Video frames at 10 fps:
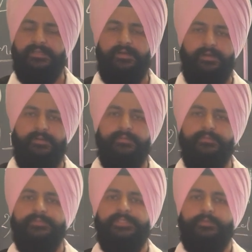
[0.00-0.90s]

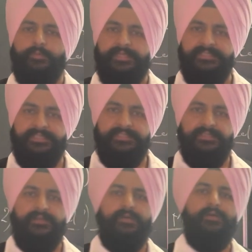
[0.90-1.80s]
how the
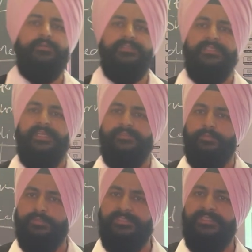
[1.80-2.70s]
coordinator, how the
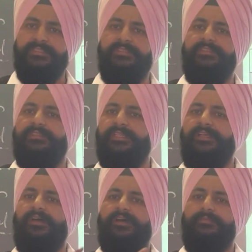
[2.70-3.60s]
associated, they
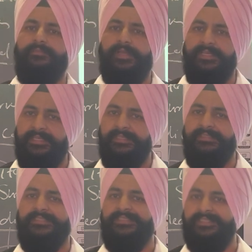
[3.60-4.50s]
are
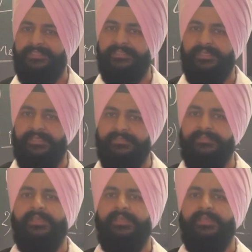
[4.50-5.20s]
filing the ADRs,